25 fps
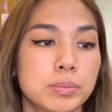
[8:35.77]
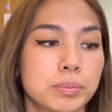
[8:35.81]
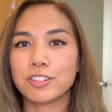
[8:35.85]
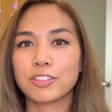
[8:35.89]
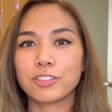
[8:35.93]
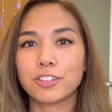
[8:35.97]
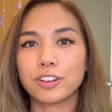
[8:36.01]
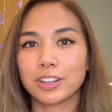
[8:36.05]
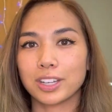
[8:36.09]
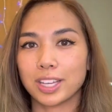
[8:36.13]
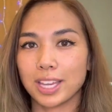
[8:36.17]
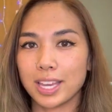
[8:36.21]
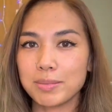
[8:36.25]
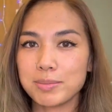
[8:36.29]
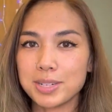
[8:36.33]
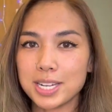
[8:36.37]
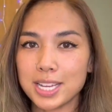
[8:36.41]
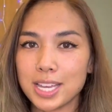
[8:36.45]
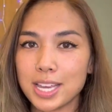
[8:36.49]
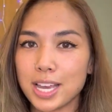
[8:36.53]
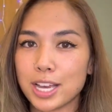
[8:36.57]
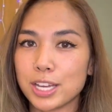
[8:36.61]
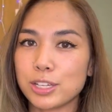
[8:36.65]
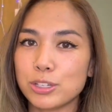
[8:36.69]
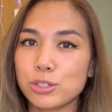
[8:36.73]
For game day,
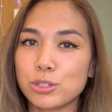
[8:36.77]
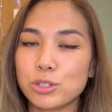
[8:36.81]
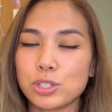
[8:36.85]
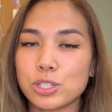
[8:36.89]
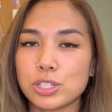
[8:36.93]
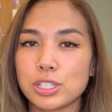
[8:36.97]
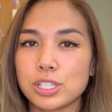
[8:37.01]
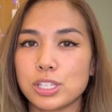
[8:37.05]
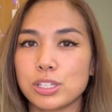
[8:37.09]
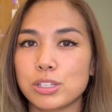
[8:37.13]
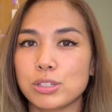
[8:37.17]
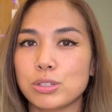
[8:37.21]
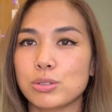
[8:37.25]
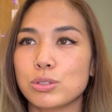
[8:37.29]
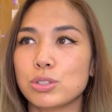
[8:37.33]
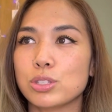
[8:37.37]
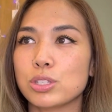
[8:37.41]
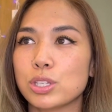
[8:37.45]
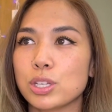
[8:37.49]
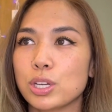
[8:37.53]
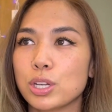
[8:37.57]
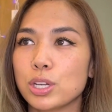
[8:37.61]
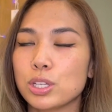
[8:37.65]
I usually use